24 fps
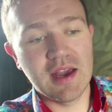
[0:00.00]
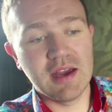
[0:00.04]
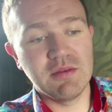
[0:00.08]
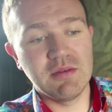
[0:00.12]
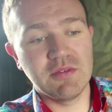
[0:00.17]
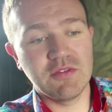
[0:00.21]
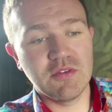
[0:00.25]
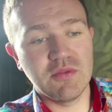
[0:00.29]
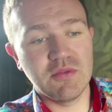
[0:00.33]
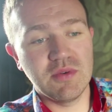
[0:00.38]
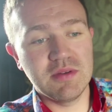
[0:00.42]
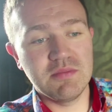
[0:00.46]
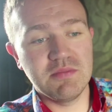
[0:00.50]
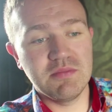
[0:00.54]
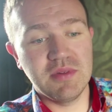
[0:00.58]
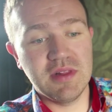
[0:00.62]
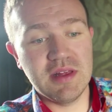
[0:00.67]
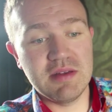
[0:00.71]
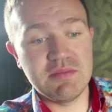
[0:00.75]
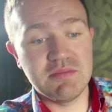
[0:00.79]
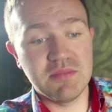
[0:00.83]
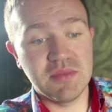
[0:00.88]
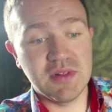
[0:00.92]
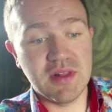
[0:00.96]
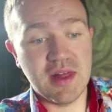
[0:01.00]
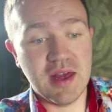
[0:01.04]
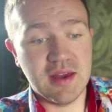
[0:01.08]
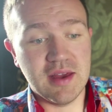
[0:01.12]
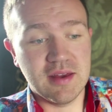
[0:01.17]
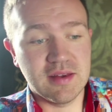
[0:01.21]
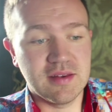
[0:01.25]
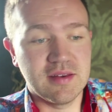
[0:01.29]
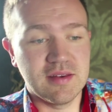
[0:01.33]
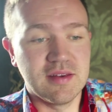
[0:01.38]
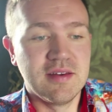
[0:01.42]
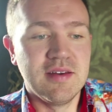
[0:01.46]
And we've got one in plain
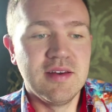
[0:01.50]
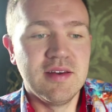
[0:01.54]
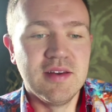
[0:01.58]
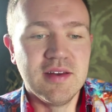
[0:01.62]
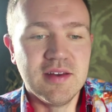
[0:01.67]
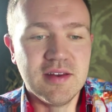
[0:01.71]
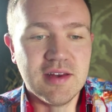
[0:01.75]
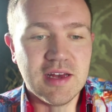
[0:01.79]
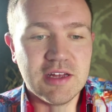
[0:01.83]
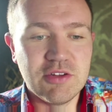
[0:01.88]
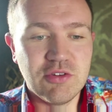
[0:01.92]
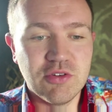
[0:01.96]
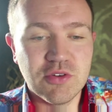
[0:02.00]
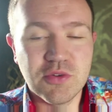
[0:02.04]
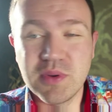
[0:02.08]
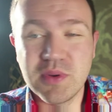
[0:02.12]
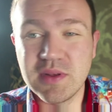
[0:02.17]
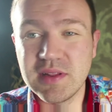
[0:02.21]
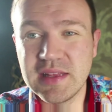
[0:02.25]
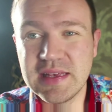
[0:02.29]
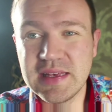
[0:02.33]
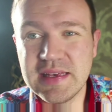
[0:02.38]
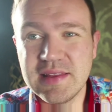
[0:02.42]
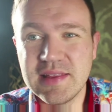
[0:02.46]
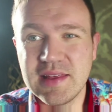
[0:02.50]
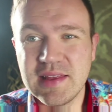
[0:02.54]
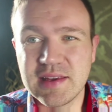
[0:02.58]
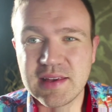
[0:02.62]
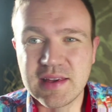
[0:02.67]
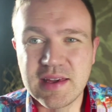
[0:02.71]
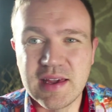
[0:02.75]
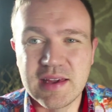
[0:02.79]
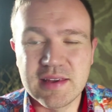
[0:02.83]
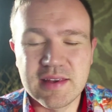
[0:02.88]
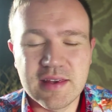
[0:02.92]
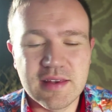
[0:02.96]
black. I do quite like that
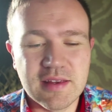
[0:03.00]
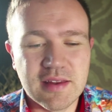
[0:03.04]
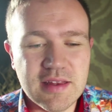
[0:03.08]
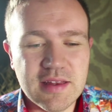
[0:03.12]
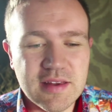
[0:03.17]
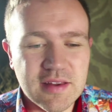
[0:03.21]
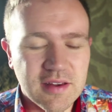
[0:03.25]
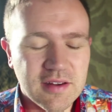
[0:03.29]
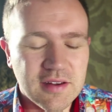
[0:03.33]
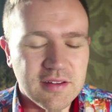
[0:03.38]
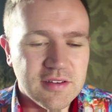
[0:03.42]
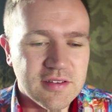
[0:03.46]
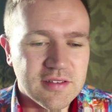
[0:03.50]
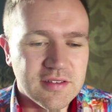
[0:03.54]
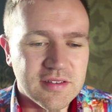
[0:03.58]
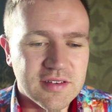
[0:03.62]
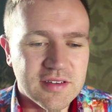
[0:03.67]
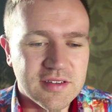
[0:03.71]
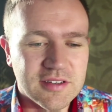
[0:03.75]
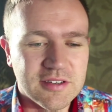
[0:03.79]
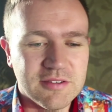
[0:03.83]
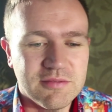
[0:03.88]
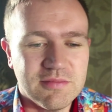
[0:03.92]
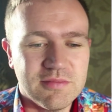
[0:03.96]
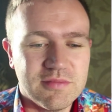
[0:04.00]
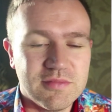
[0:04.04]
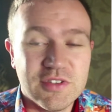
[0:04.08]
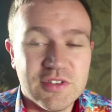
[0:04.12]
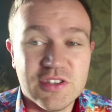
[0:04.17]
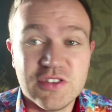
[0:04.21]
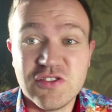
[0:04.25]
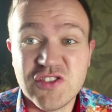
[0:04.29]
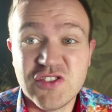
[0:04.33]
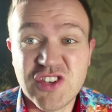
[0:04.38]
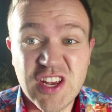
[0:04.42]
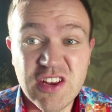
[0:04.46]
khaki green colour, um,
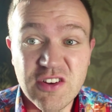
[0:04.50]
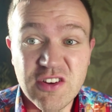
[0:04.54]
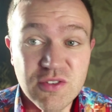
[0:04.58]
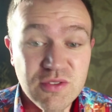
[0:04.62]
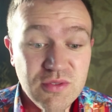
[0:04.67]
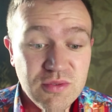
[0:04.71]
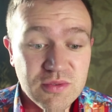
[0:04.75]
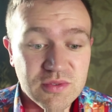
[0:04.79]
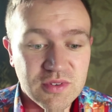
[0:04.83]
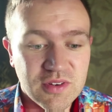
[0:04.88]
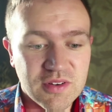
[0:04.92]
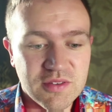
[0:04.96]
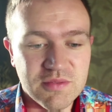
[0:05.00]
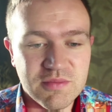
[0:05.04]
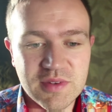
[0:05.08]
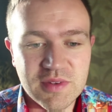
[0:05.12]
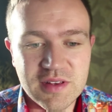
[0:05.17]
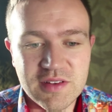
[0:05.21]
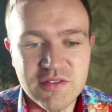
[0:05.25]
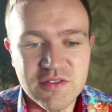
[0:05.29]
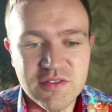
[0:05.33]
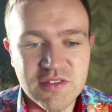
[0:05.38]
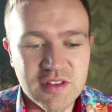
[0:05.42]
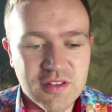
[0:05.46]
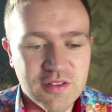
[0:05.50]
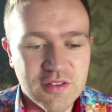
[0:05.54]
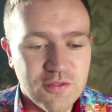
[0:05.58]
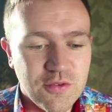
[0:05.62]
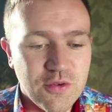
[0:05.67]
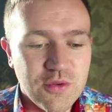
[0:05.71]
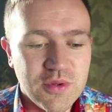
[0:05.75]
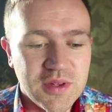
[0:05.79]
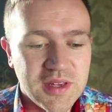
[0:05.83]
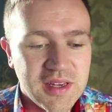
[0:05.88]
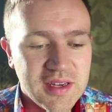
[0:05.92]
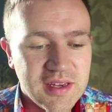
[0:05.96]
just in general, um, even like the
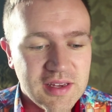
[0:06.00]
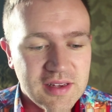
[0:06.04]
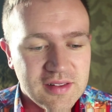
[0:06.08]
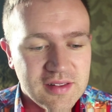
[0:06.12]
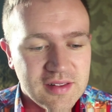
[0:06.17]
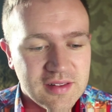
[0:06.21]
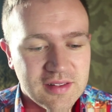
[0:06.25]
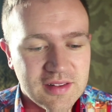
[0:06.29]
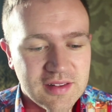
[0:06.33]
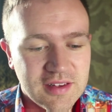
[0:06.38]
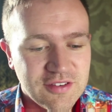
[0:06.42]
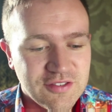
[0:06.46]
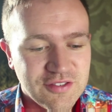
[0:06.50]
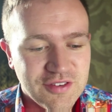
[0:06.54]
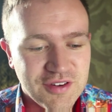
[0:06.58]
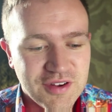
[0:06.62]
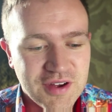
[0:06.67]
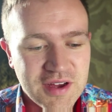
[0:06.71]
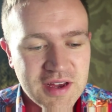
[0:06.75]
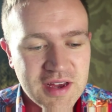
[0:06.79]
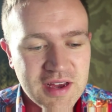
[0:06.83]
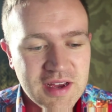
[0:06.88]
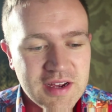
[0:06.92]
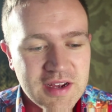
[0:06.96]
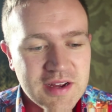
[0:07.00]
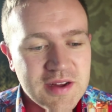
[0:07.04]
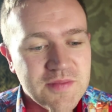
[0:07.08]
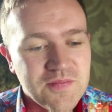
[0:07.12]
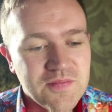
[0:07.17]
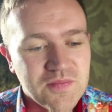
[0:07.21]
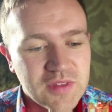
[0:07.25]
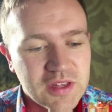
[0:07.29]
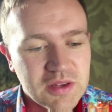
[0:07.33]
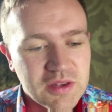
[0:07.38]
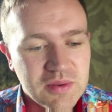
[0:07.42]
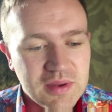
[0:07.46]
phone case, etc.
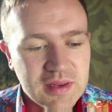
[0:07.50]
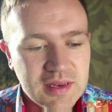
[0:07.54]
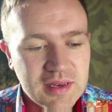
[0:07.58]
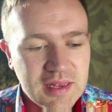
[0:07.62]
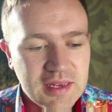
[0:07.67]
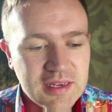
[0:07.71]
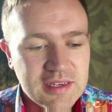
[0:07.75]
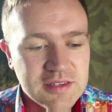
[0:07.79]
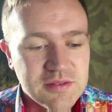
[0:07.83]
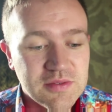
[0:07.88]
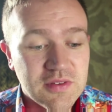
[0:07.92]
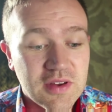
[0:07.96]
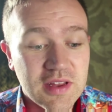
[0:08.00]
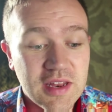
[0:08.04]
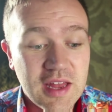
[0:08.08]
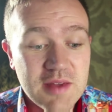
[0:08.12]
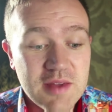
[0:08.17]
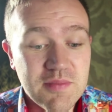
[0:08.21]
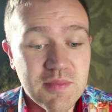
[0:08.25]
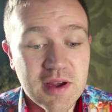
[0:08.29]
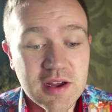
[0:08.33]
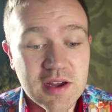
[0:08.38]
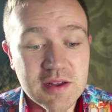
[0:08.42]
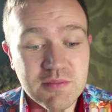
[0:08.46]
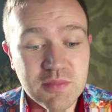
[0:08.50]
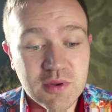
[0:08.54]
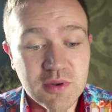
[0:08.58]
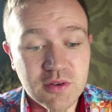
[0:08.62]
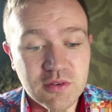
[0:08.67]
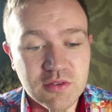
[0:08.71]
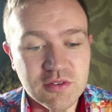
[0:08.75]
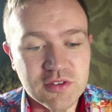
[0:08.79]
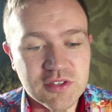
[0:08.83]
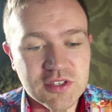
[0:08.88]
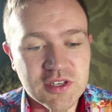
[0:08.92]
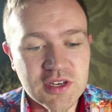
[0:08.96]
Quite nice. We've got an iPad
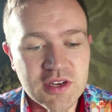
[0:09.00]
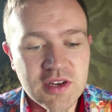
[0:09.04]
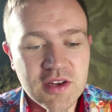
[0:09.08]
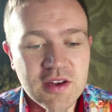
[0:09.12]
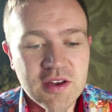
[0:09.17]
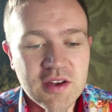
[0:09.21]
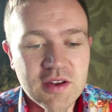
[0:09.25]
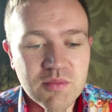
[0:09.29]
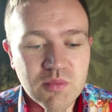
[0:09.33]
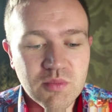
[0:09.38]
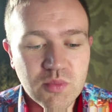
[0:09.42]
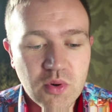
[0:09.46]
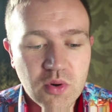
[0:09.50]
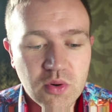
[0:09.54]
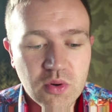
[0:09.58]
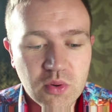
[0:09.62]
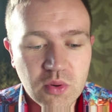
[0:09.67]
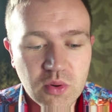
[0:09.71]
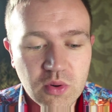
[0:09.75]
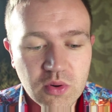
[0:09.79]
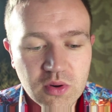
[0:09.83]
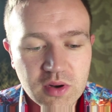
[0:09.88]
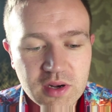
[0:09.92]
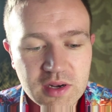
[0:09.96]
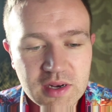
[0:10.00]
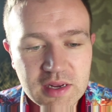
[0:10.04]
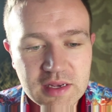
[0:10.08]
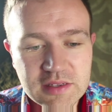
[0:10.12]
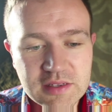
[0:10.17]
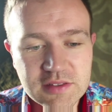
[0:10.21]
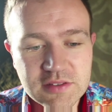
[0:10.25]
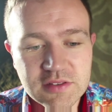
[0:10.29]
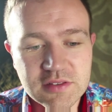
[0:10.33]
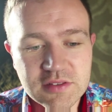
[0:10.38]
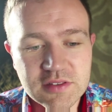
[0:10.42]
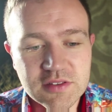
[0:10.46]
pouch, pocket
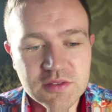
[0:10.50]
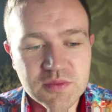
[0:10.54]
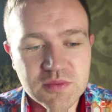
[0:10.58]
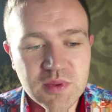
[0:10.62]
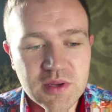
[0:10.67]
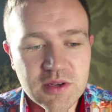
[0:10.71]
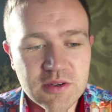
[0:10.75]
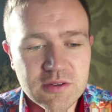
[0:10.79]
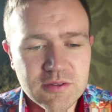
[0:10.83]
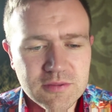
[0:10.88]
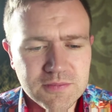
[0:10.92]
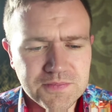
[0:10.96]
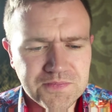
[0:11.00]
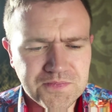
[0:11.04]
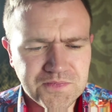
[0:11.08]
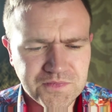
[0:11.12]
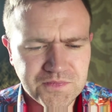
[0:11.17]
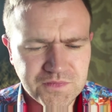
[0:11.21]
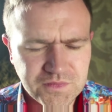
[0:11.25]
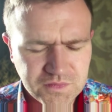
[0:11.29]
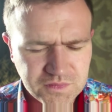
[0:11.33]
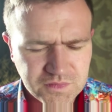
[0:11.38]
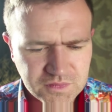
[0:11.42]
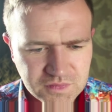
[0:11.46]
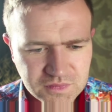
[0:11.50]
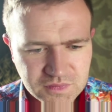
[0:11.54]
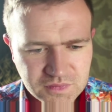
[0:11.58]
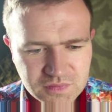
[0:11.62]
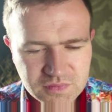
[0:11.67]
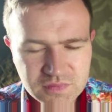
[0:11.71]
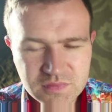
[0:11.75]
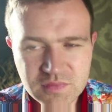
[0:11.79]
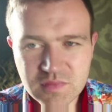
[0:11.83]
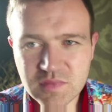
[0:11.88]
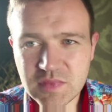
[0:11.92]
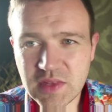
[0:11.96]
organisers as well
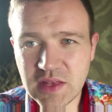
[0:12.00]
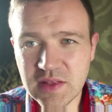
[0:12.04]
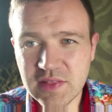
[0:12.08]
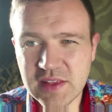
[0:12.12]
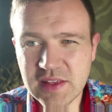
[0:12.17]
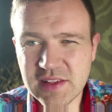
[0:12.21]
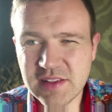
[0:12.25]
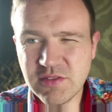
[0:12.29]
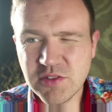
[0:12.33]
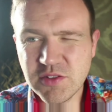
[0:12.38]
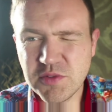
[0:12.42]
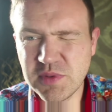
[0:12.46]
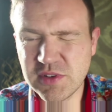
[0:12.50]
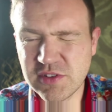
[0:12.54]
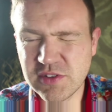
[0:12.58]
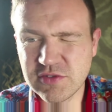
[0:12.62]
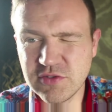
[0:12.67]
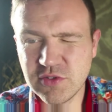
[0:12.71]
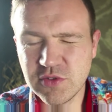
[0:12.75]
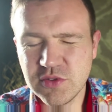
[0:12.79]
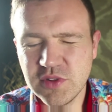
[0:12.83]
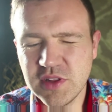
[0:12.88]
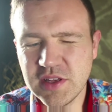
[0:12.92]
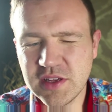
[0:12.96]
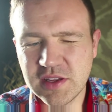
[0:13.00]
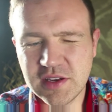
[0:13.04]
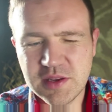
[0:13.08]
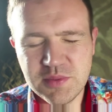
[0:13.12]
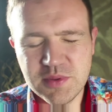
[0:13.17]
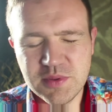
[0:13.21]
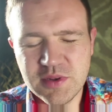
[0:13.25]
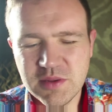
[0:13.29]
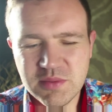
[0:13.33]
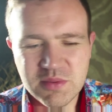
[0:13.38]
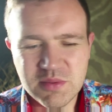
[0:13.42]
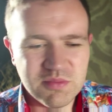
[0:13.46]
they seem to be slowly
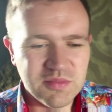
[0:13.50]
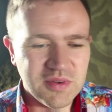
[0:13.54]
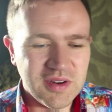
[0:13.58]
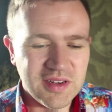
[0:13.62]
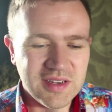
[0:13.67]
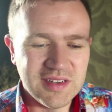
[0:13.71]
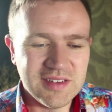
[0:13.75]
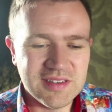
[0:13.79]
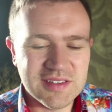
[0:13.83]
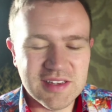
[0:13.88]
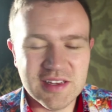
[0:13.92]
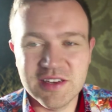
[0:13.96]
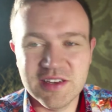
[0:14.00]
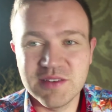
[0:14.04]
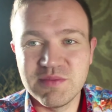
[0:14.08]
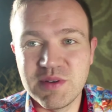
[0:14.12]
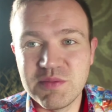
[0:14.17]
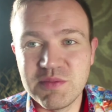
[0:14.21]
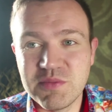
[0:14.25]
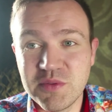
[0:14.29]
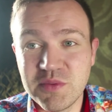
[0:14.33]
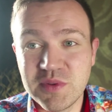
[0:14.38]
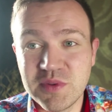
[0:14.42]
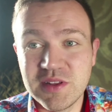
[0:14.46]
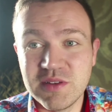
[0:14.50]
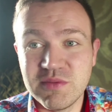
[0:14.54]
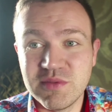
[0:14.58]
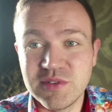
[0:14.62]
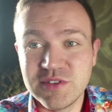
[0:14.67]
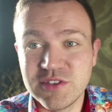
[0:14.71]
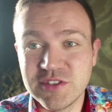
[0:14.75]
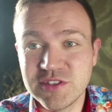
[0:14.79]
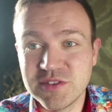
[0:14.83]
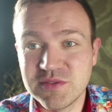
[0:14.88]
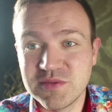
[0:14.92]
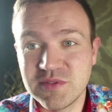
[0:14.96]
creeping up in price. I remember when they were
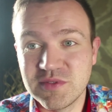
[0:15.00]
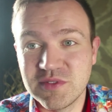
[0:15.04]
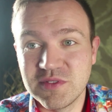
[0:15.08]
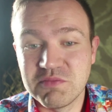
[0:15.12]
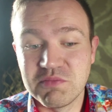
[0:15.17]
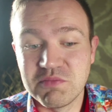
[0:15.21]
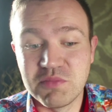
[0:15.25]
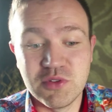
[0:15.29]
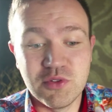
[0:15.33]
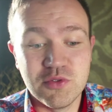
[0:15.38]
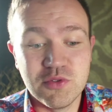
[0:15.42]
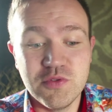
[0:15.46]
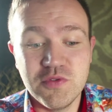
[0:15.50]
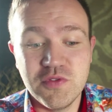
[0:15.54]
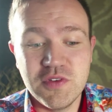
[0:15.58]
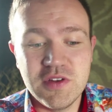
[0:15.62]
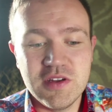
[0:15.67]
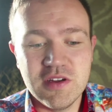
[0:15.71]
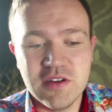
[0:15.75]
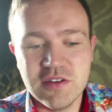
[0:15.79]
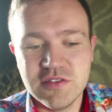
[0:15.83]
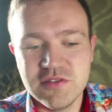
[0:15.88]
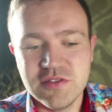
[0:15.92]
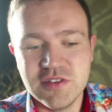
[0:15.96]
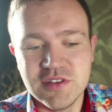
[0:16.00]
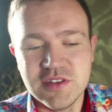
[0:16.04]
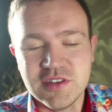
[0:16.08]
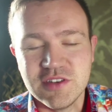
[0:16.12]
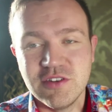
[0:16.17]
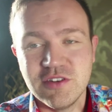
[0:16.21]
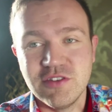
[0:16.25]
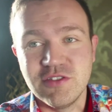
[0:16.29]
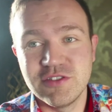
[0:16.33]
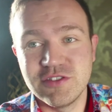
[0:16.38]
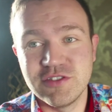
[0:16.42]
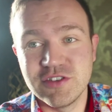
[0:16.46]
just below 300 and
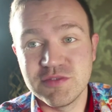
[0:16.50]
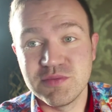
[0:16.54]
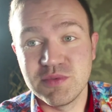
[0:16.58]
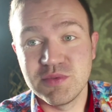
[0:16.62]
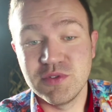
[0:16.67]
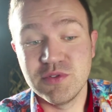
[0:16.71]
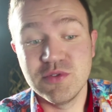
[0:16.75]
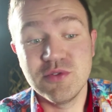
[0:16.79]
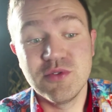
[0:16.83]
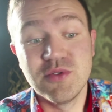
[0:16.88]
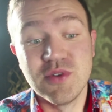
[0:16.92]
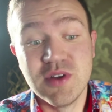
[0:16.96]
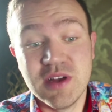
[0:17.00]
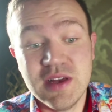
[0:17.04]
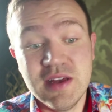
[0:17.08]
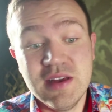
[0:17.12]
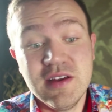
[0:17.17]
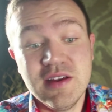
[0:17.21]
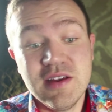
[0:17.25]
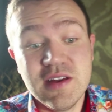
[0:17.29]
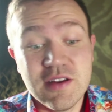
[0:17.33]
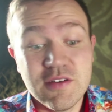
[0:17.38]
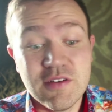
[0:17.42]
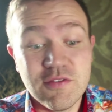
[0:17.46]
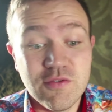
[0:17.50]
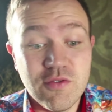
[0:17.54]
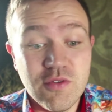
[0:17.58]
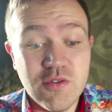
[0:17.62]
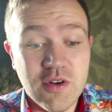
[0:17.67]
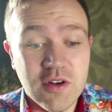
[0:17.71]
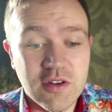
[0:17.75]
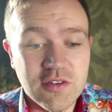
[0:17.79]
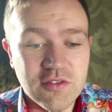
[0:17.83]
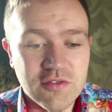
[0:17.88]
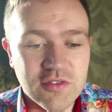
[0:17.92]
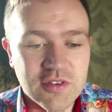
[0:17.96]
now they're just below
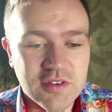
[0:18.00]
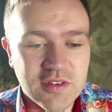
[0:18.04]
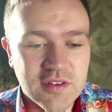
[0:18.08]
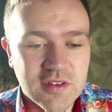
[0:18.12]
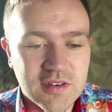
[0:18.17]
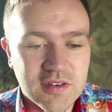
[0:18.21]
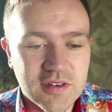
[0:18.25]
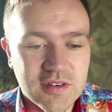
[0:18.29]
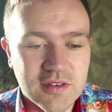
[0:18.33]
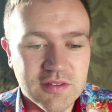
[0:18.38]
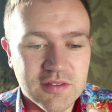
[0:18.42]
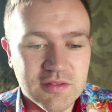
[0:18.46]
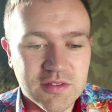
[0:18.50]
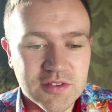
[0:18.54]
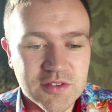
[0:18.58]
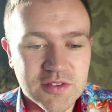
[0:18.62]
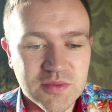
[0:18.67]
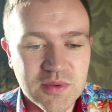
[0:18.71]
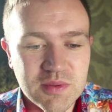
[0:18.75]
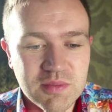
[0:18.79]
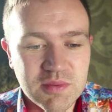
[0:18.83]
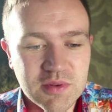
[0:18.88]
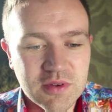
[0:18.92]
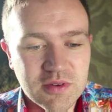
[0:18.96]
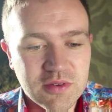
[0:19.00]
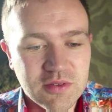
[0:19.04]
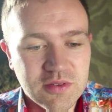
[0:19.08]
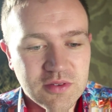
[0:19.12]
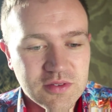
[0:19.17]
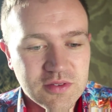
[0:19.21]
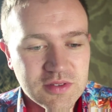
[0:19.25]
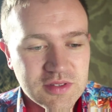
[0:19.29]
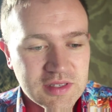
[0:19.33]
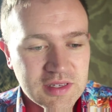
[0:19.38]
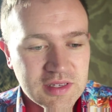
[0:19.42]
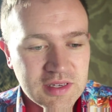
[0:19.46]
400. Uh, swipe
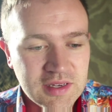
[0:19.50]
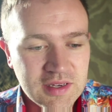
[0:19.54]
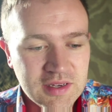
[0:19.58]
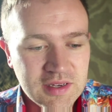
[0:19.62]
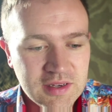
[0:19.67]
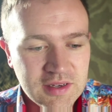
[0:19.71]
across.